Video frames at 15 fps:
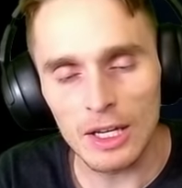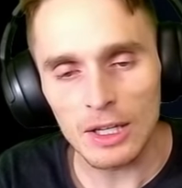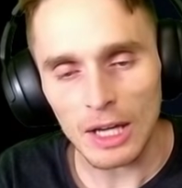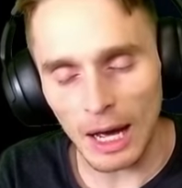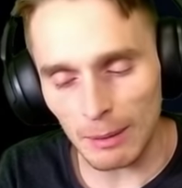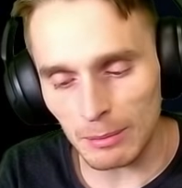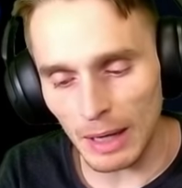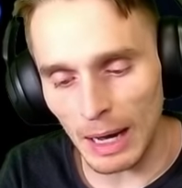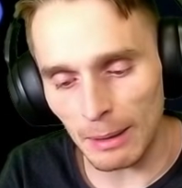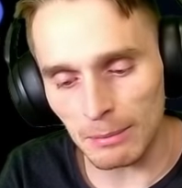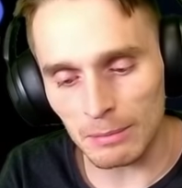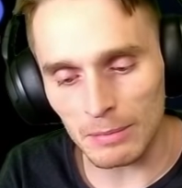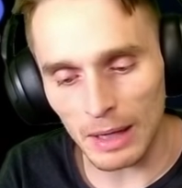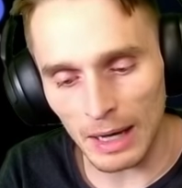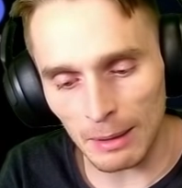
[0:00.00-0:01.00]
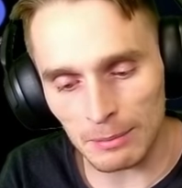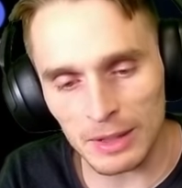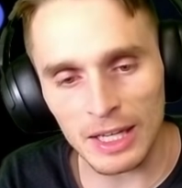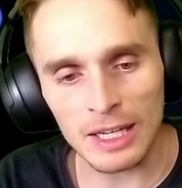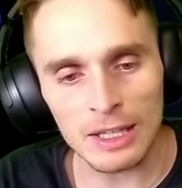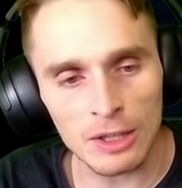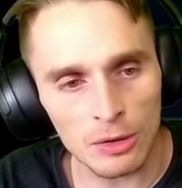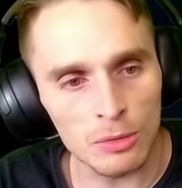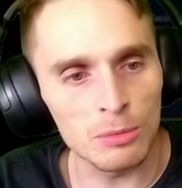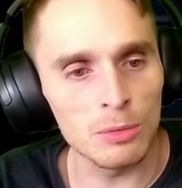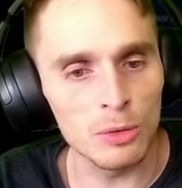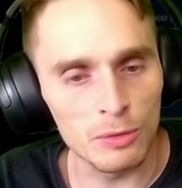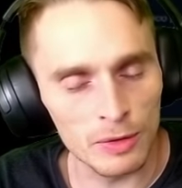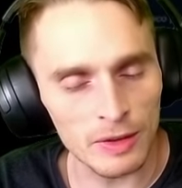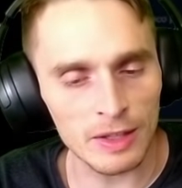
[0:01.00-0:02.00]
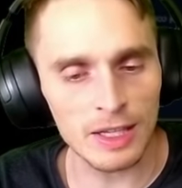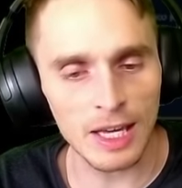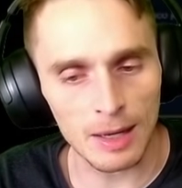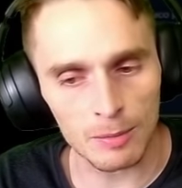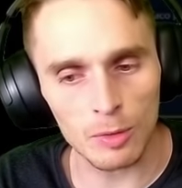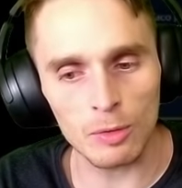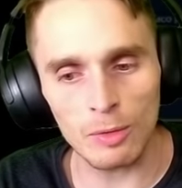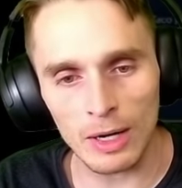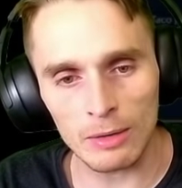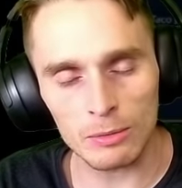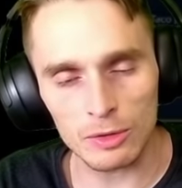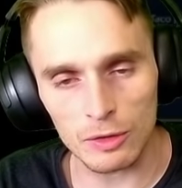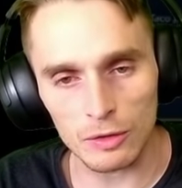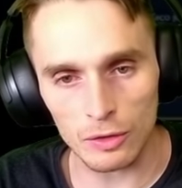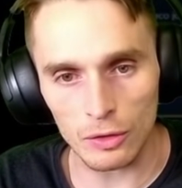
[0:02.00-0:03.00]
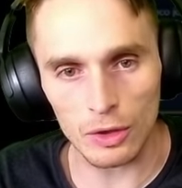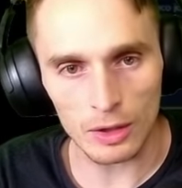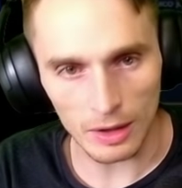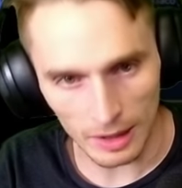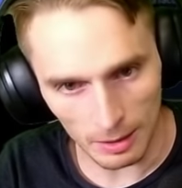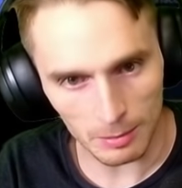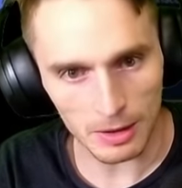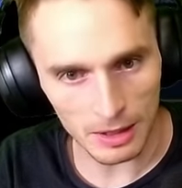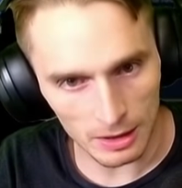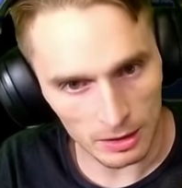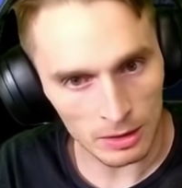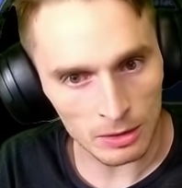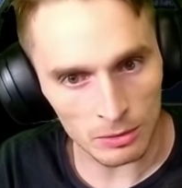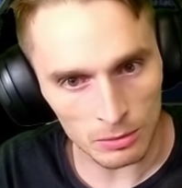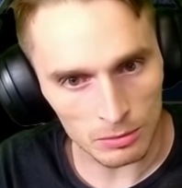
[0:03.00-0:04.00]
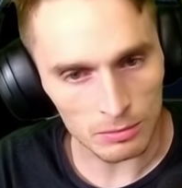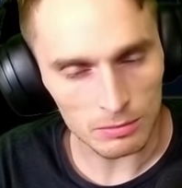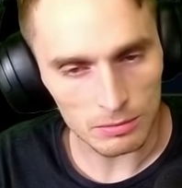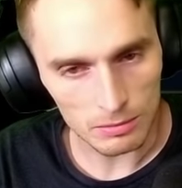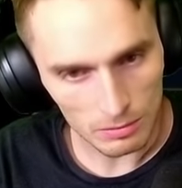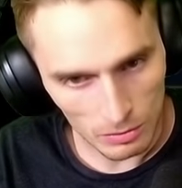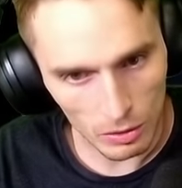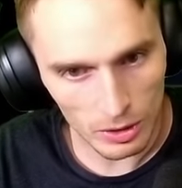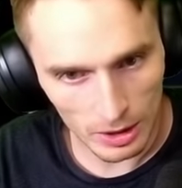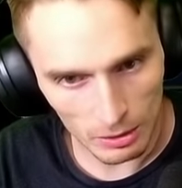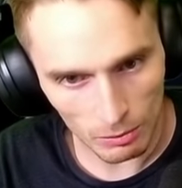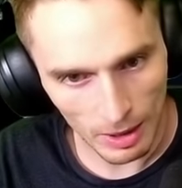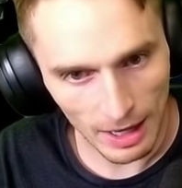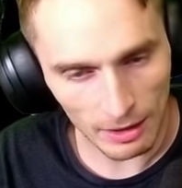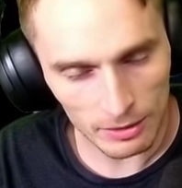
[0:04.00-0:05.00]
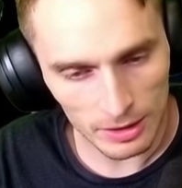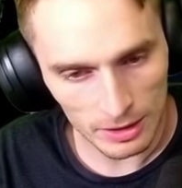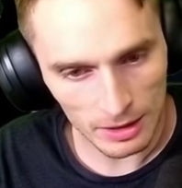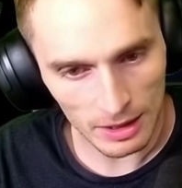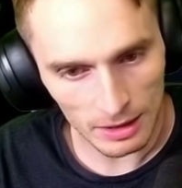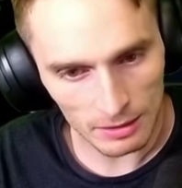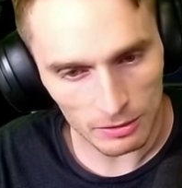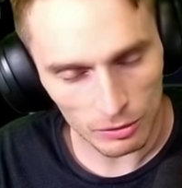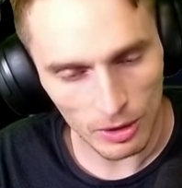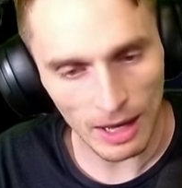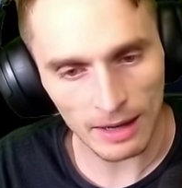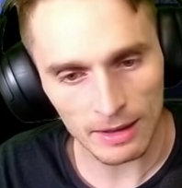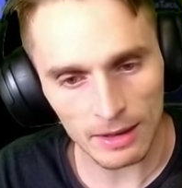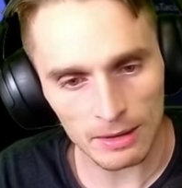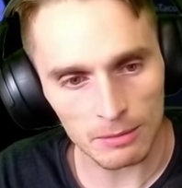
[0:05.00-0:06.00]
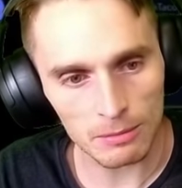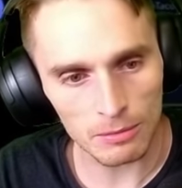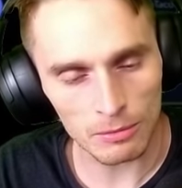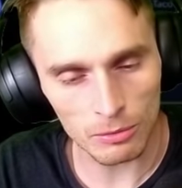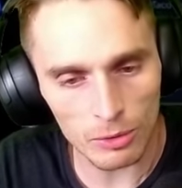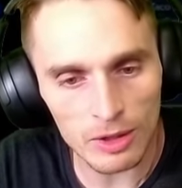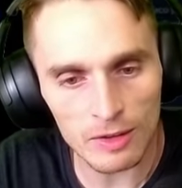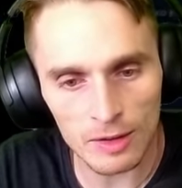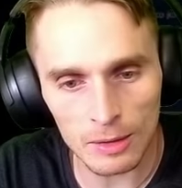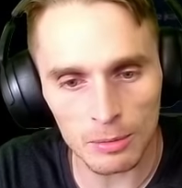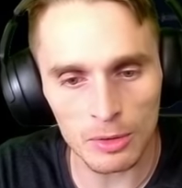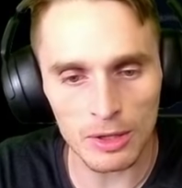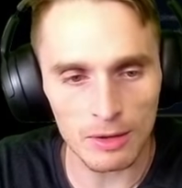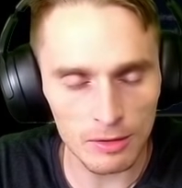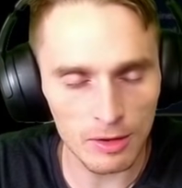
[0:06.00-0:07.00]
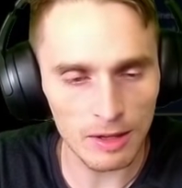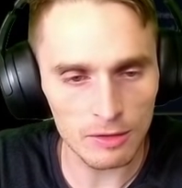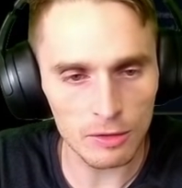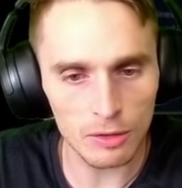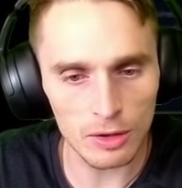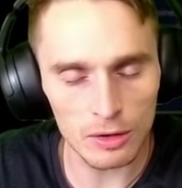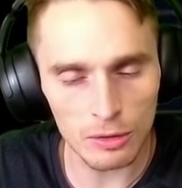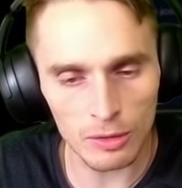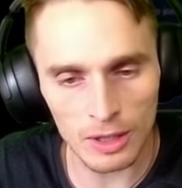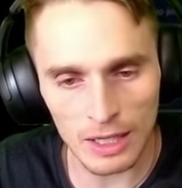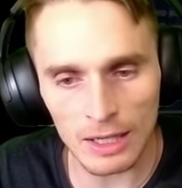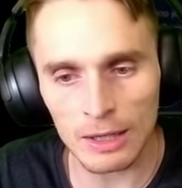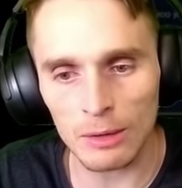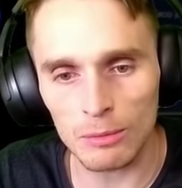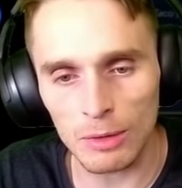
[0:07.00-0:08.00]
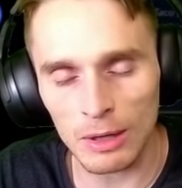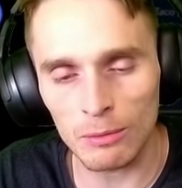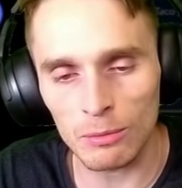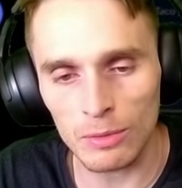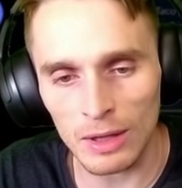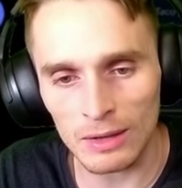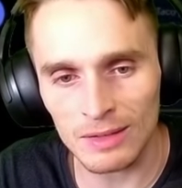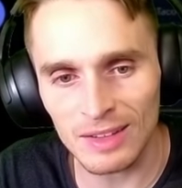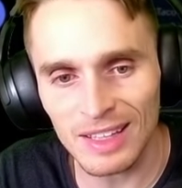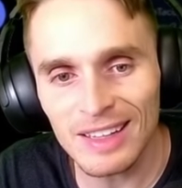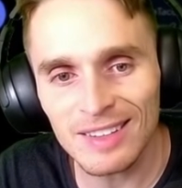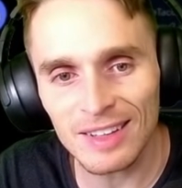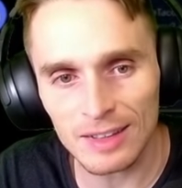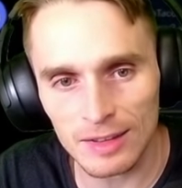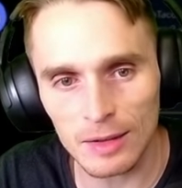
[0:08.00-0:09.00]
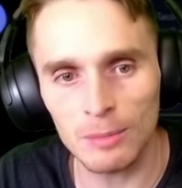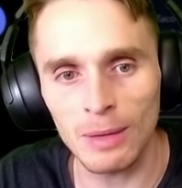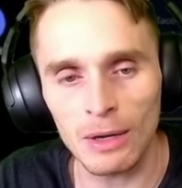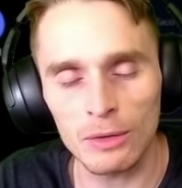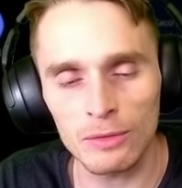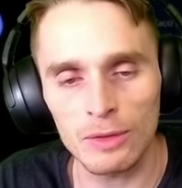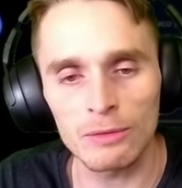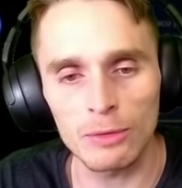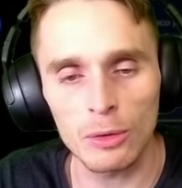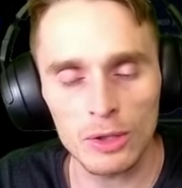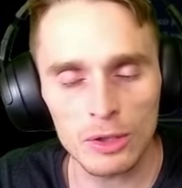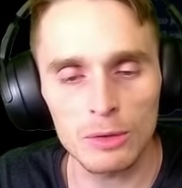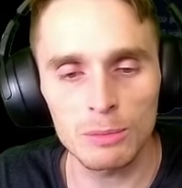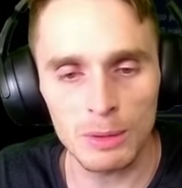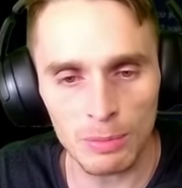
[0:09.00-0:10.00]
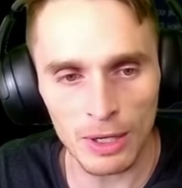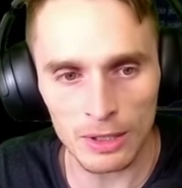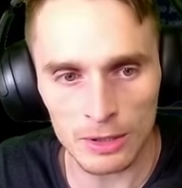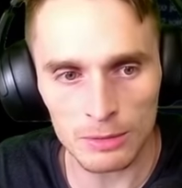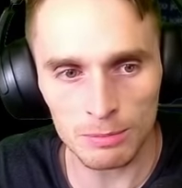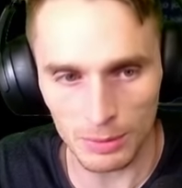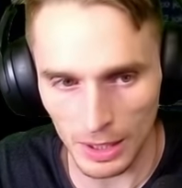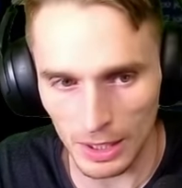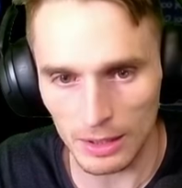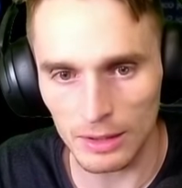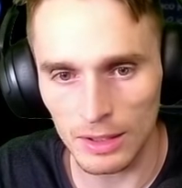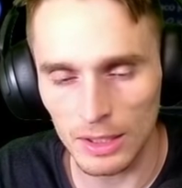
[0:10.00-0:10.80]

I'm getting you moving the camera around, which is good. Like I'm getting you looking around and tracking reasonably, so that's good. You're getting a decent amount of info. It could be better, but.